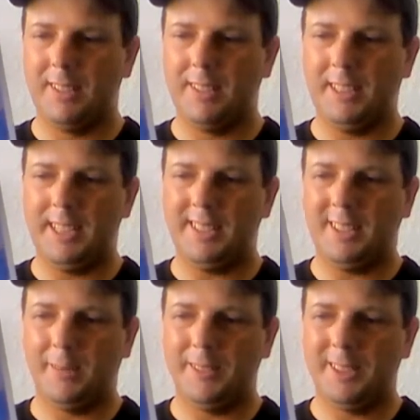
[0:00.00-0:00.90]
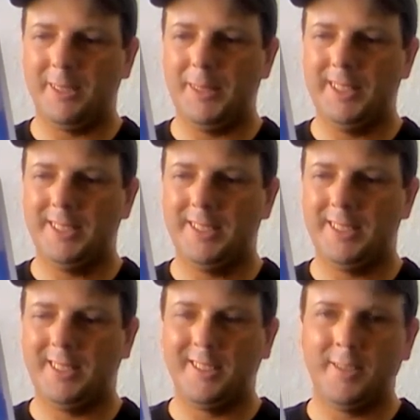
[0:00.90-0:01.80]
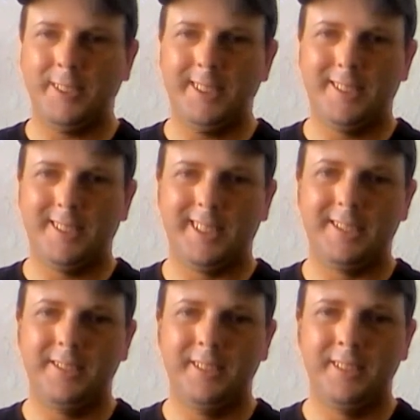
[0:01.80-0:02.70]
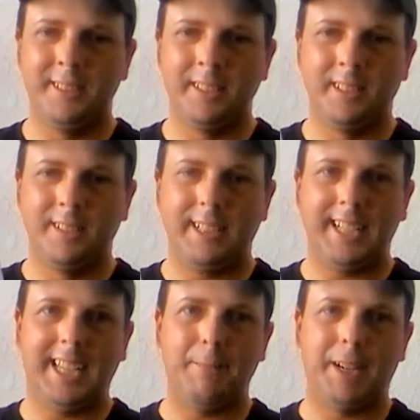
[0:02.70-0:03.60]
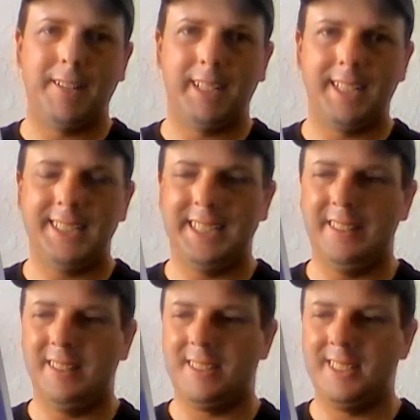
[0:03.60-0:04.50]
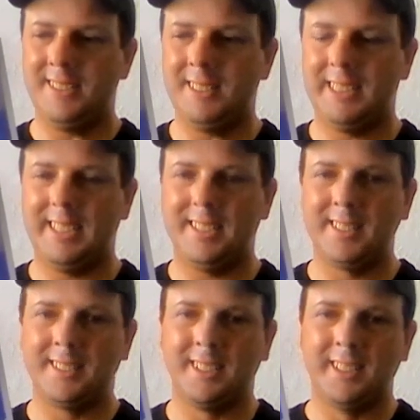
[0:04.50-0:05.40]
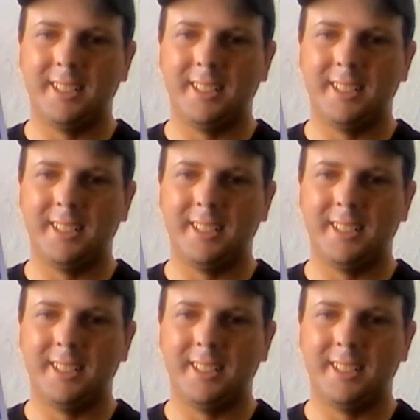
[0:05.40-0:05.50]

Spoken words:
yeah, Toby Tortoise Returns, that came out in 1936.